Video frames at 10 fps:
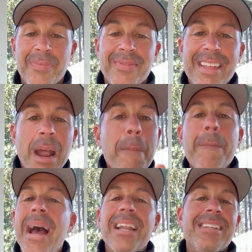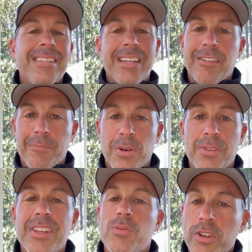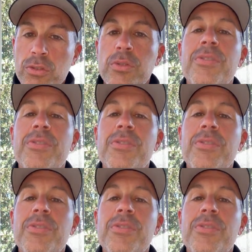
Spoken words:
That balancing of both is what true